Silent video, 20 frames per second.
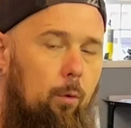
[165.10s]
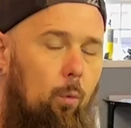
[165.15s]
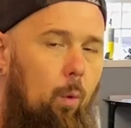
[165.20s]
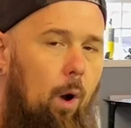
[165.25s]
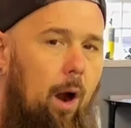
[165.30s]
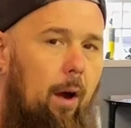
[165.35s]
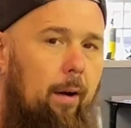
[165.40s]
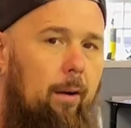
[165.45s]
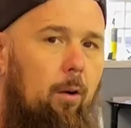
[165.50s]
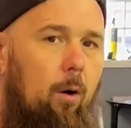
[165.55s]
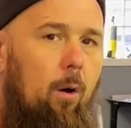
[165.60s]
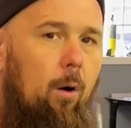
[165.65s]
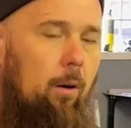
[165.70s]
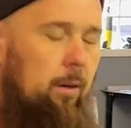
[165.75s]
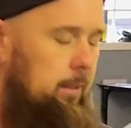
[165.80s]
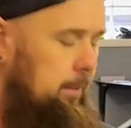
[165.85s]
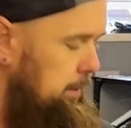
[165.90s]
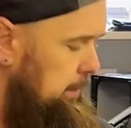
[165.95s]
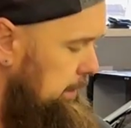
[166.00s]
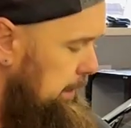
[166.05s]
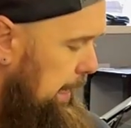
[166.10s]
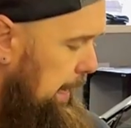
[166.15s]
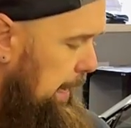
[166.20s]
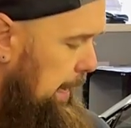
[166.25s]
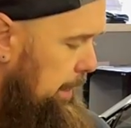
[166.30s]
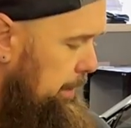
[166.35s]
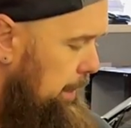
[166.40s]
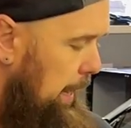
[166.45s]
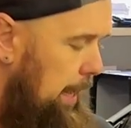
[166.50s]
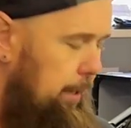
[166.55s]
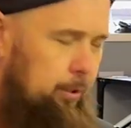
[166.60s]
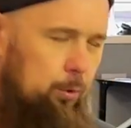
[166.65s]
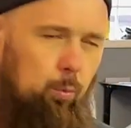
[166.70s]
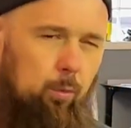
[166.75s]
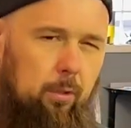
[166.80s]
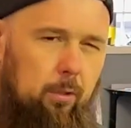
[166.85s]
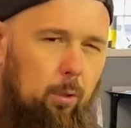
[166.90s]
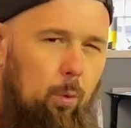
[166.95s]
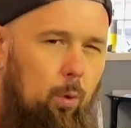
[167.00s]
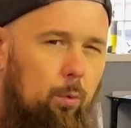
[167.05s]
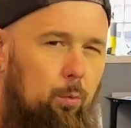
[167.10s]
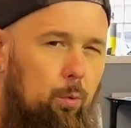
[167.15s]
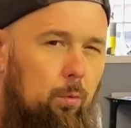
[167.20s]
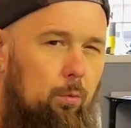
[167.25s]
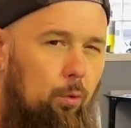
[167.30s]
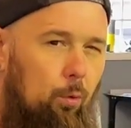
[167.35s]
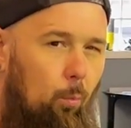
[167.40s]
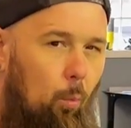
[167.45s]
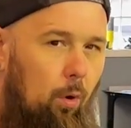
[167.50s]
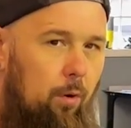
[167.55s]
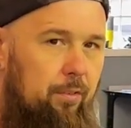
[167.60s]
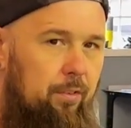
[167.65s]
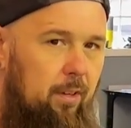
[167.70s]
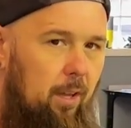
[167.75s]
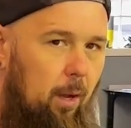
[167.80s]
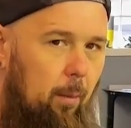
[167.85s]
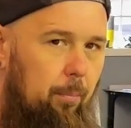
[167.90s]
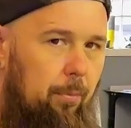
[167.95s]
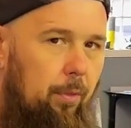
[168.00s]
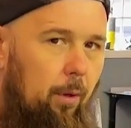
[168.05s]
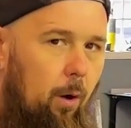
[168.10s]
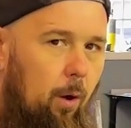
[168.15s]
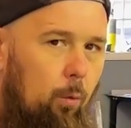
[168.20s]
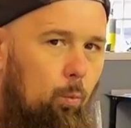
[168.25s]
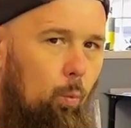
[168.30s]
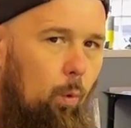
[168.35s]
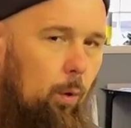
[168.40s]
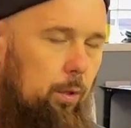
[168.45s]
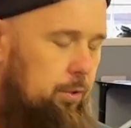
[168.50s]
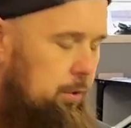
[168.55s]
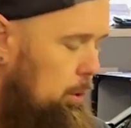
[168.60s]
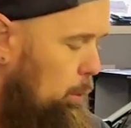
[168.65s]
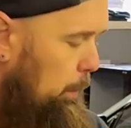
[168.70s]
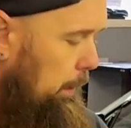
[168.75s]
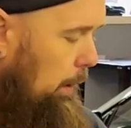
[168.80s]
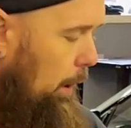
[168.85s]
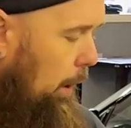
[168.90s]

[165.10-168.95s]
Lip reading: the wiring harness, and I just wanted to go into a little more depth on what's going